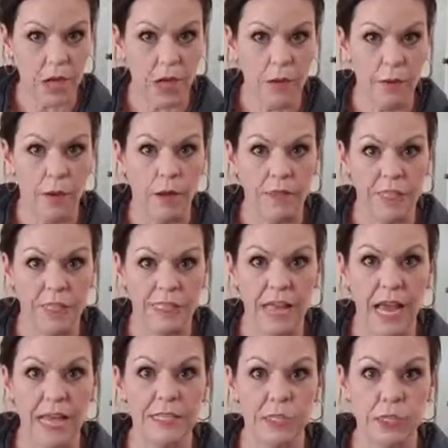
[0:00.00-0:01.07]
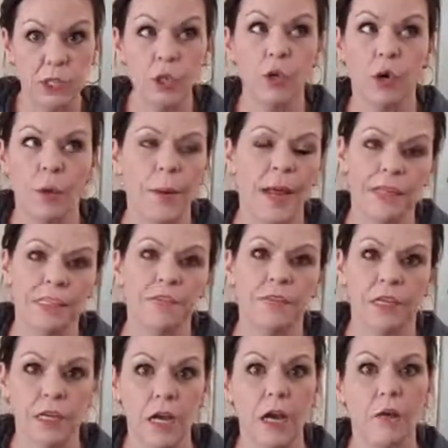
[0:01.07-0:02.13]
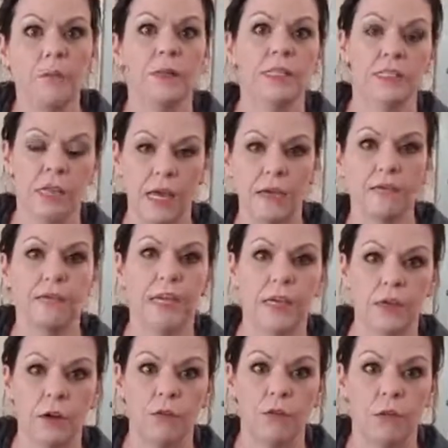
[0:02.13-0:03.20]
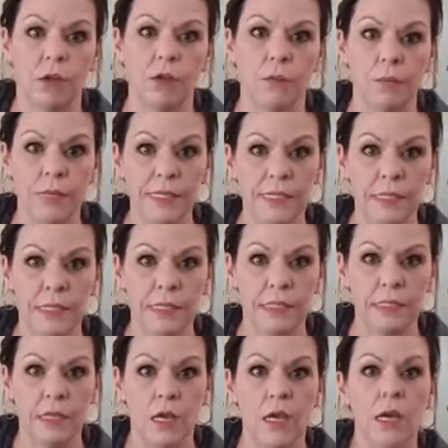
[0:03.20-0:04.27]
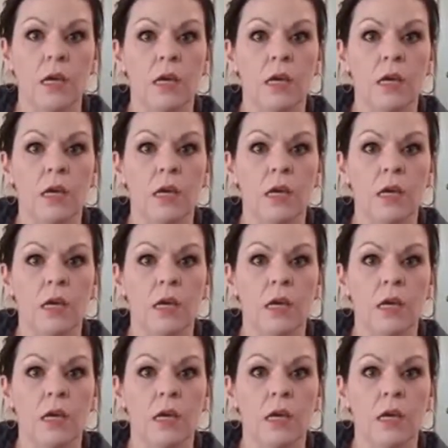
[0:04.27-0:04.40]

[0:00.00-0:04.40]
income on the side too, or passive income has kind of taken over the whole business,